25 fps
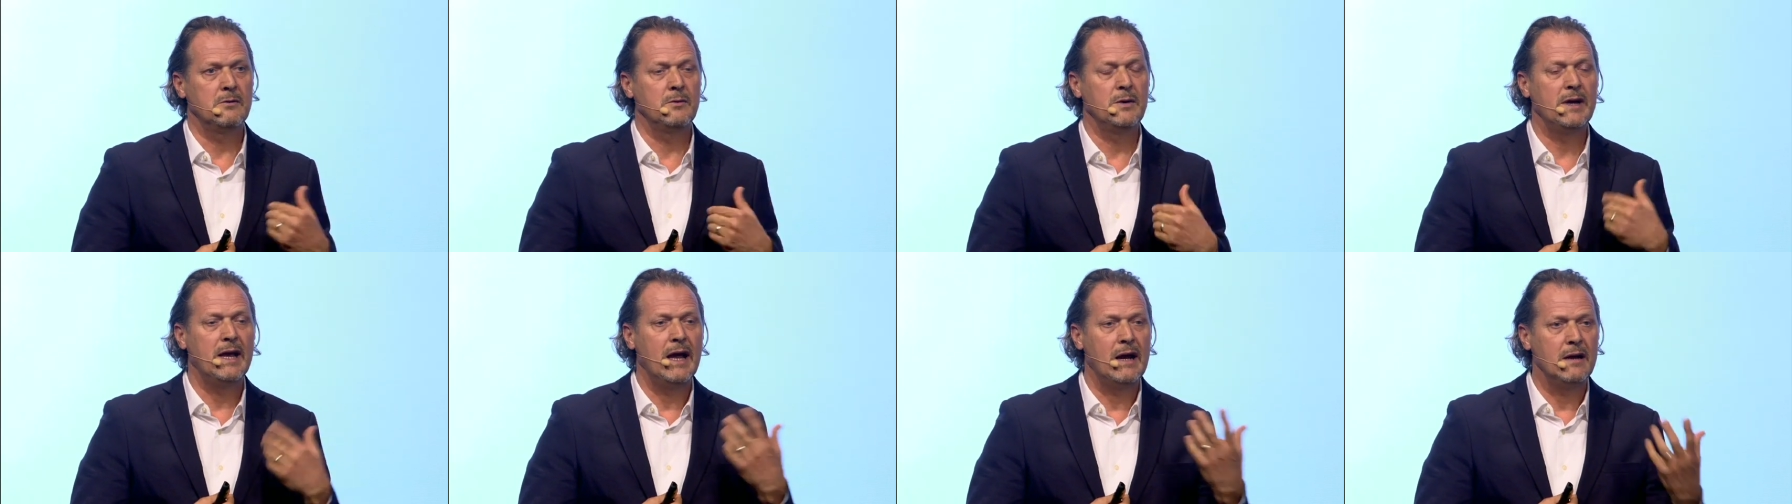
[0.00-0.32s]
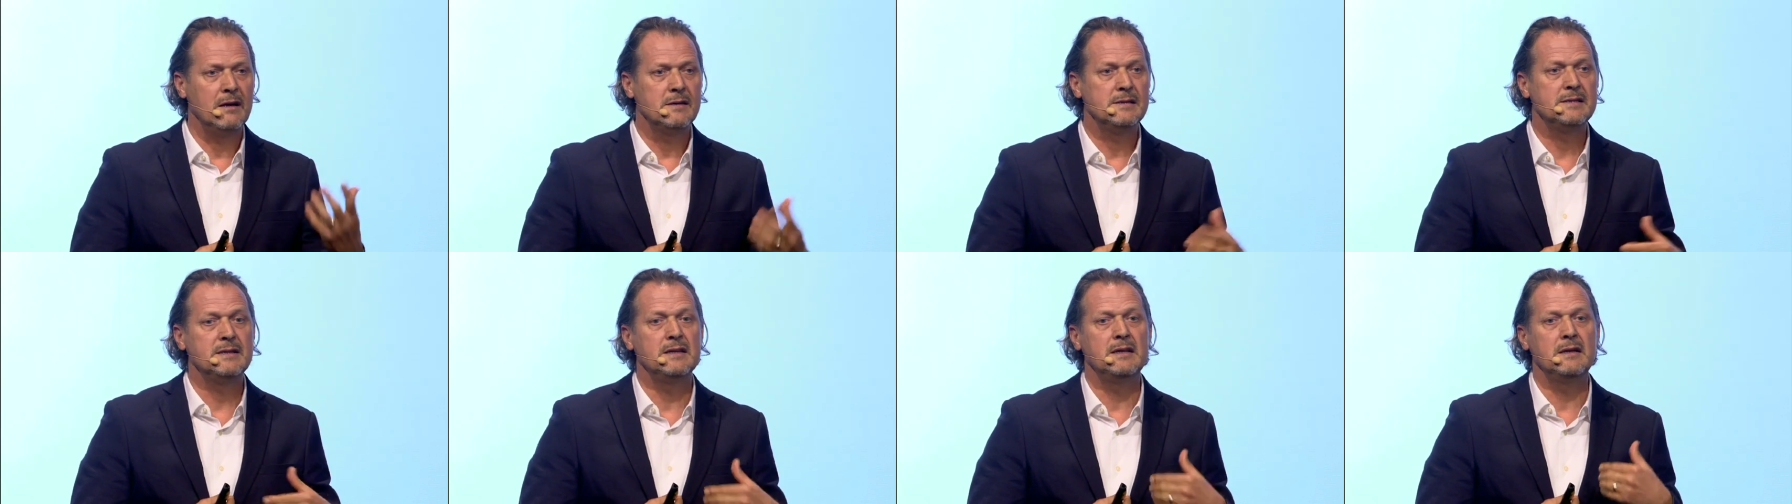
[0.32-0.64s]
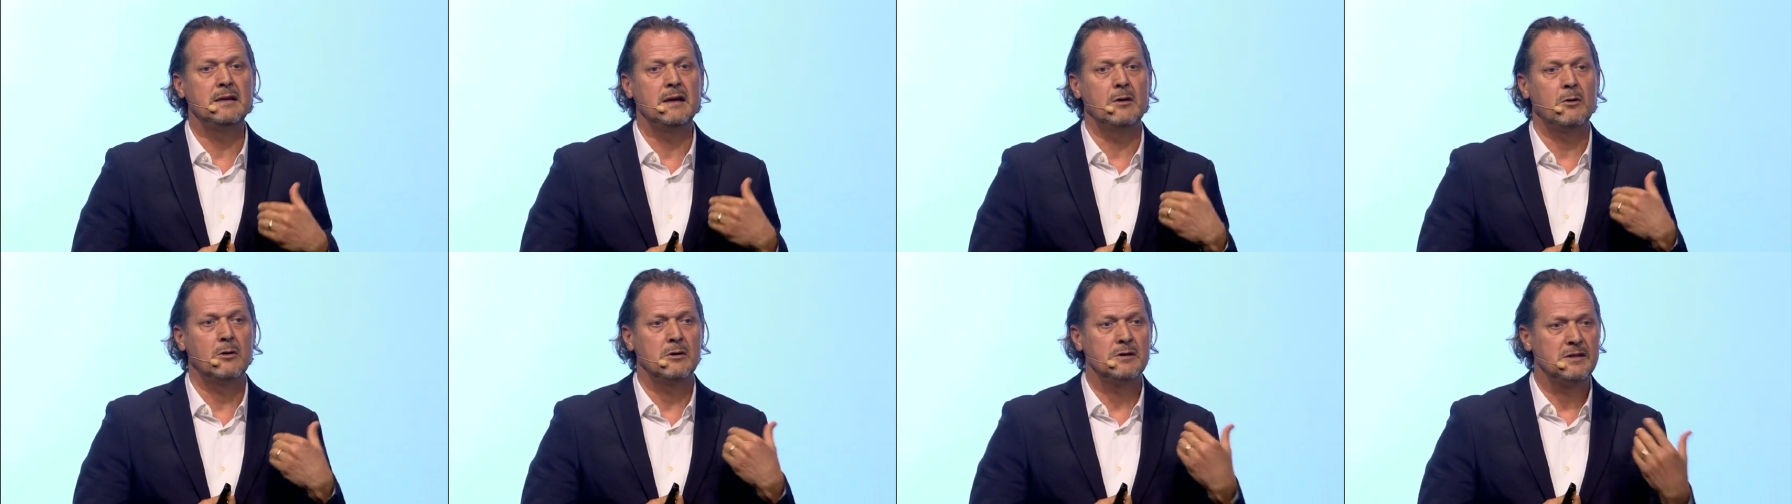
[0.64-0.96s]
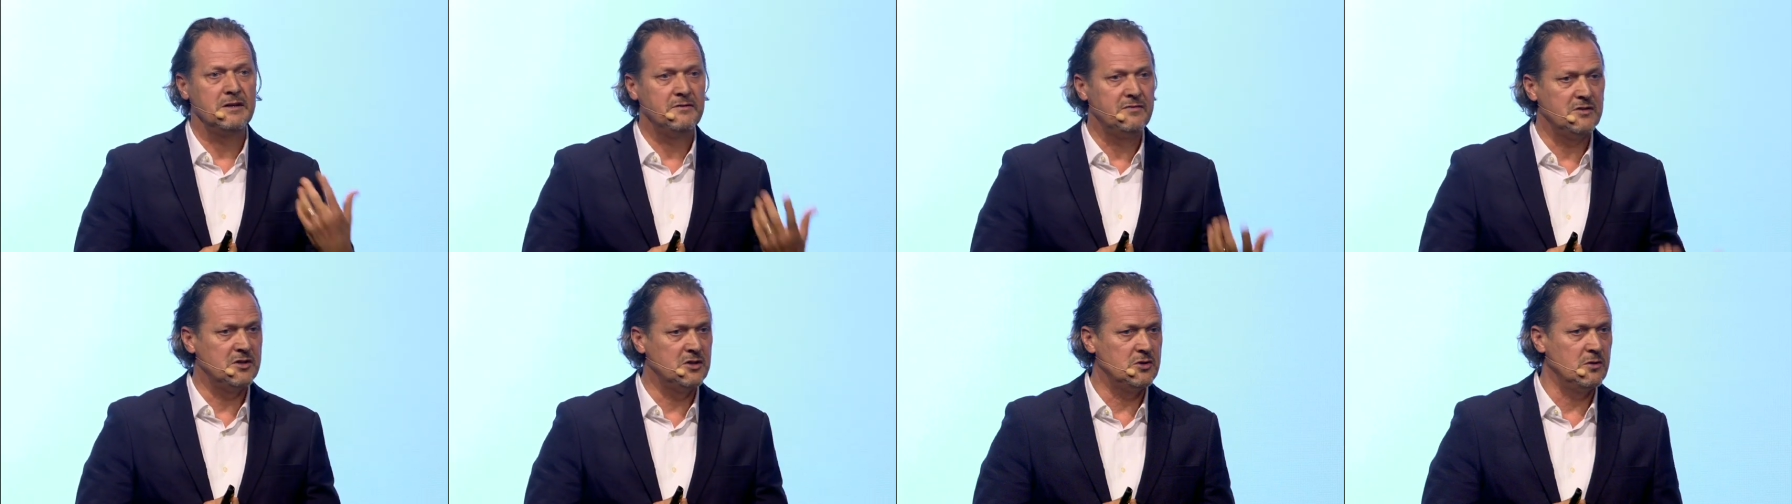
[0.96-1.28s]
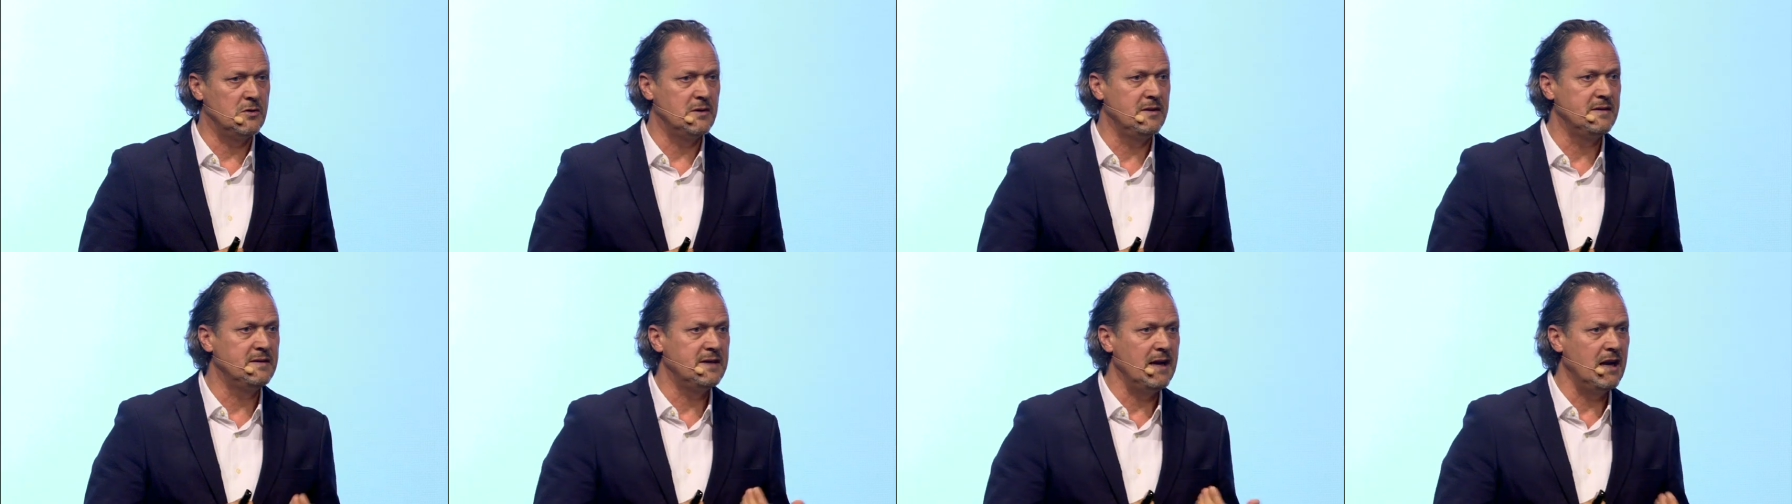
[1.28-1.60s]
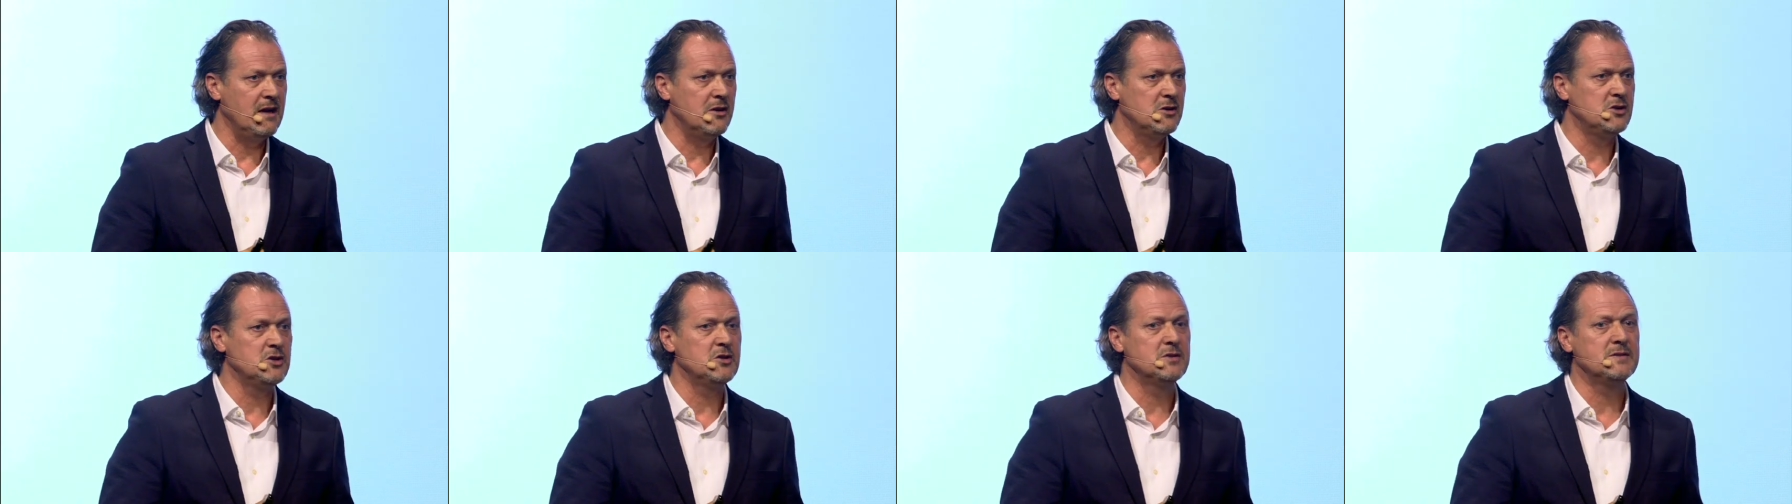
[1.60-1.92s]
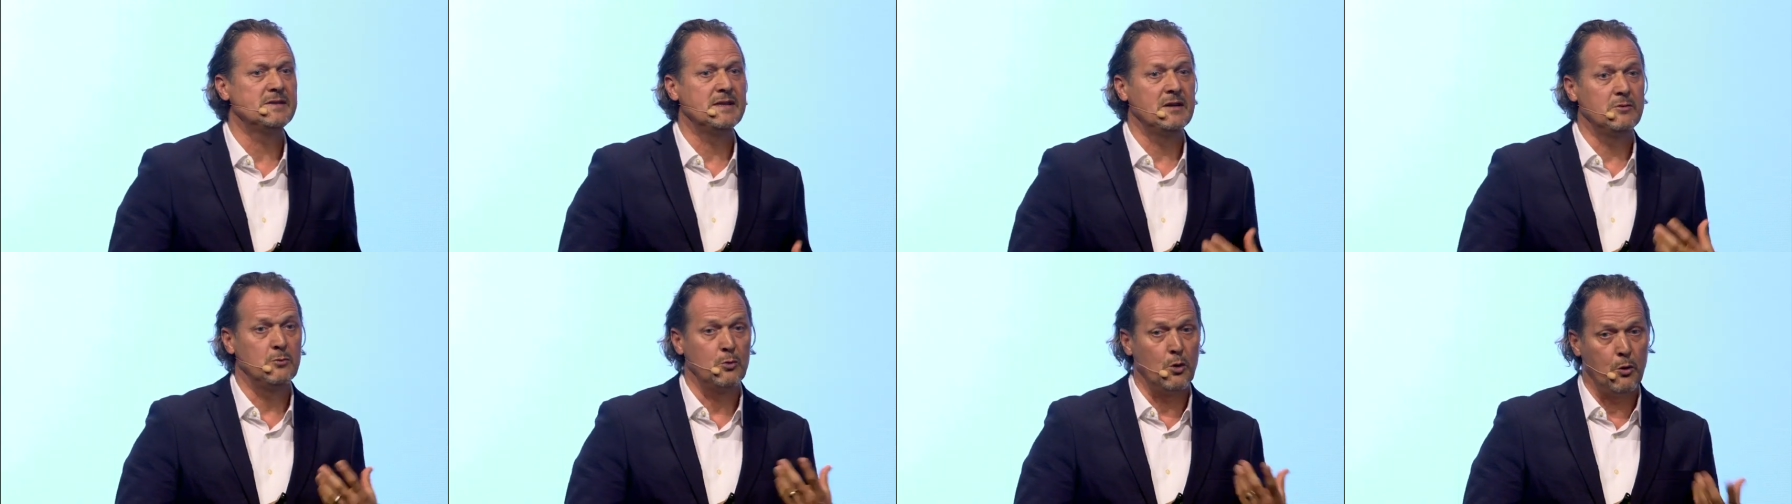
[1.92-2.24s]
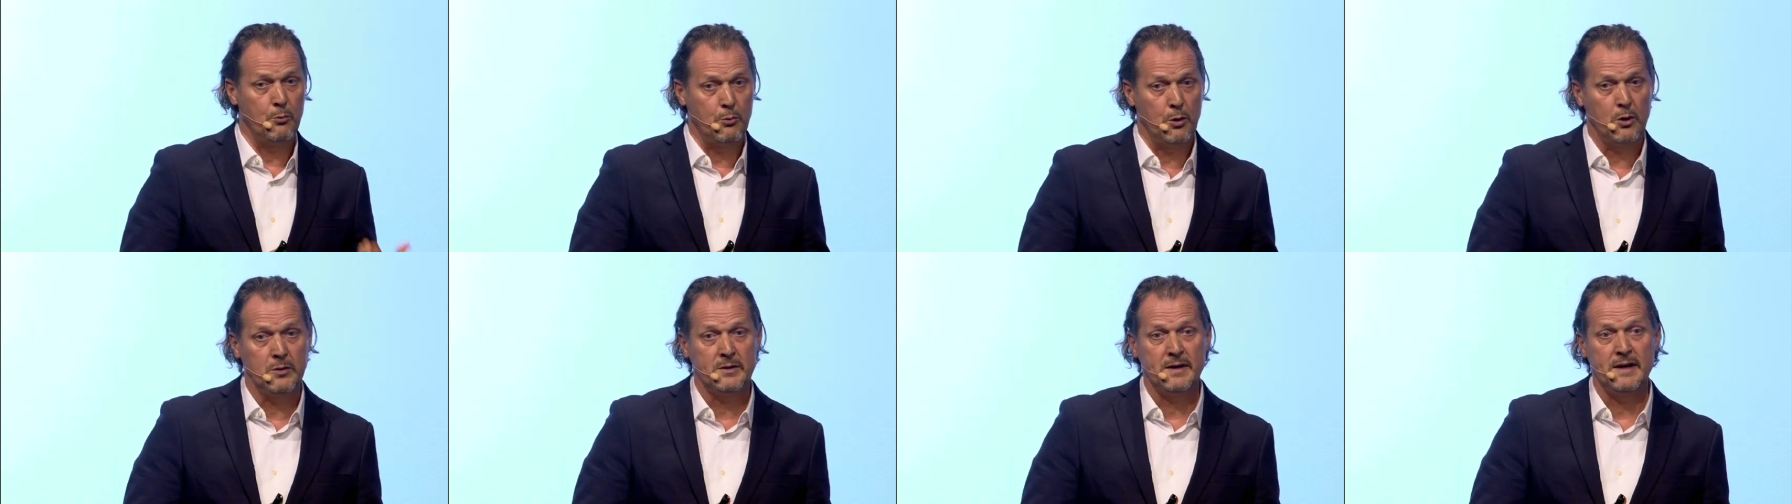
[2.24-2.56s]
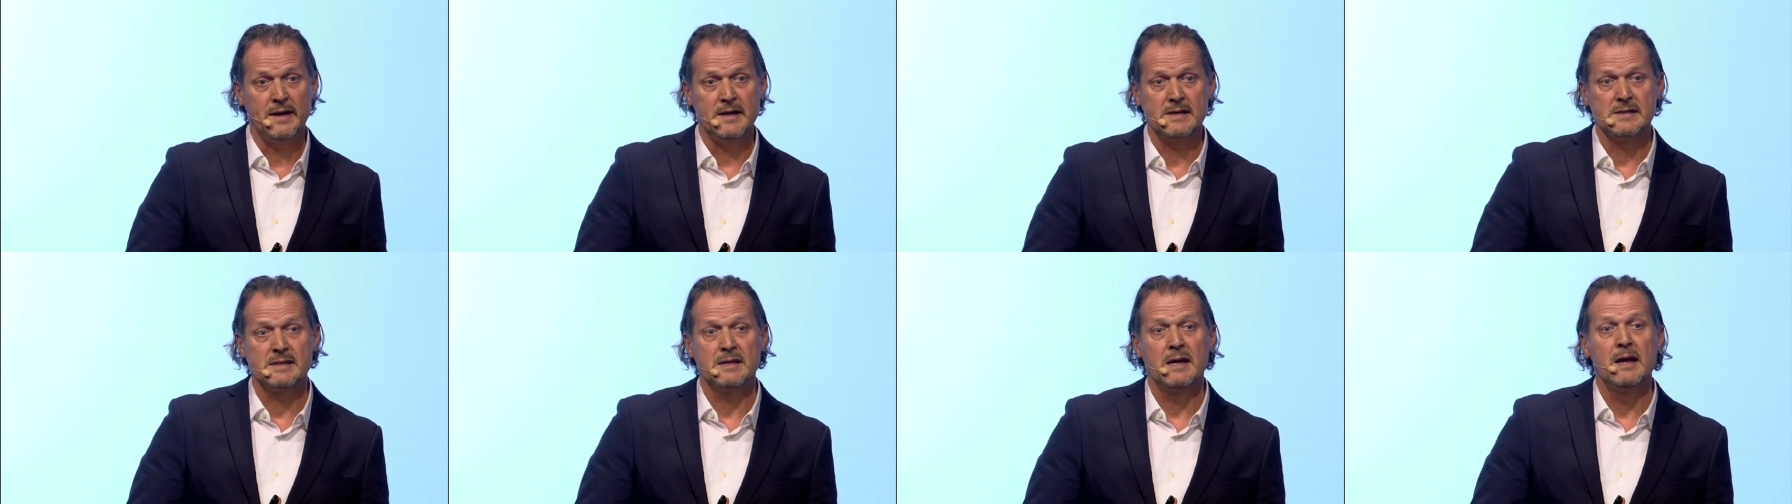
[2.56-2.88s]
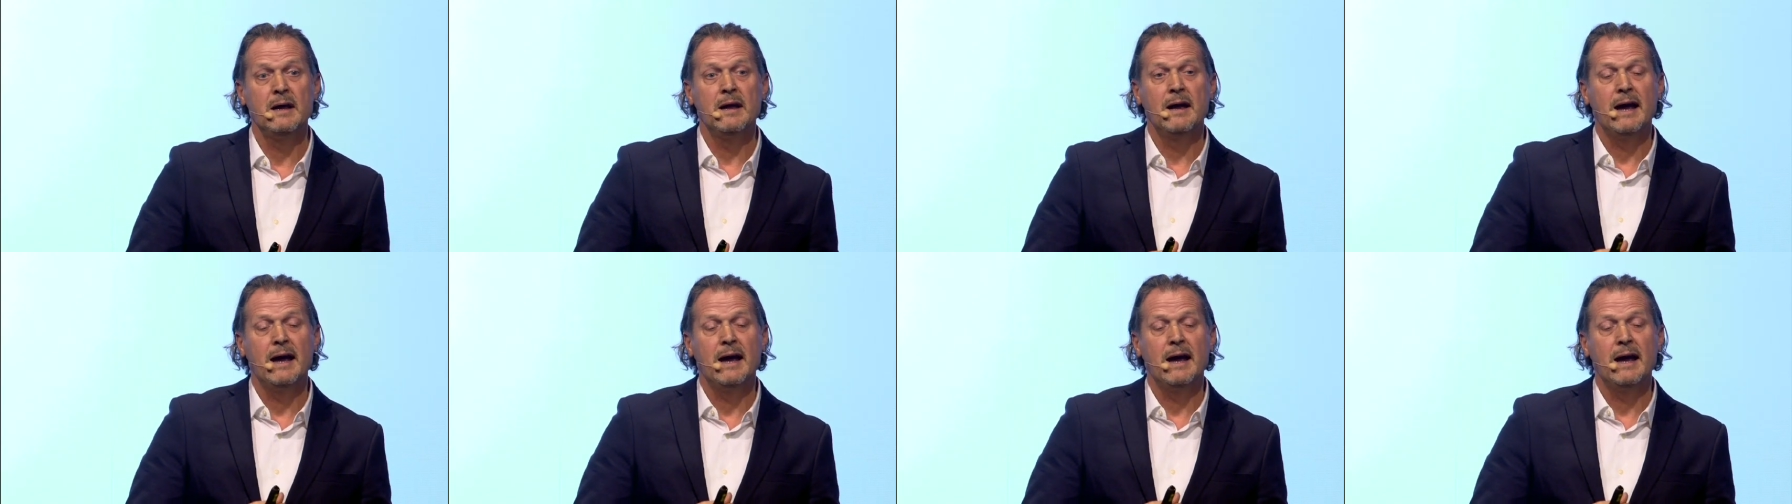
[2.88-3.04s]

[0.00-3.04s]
reality, artificial intelligence, and robotics,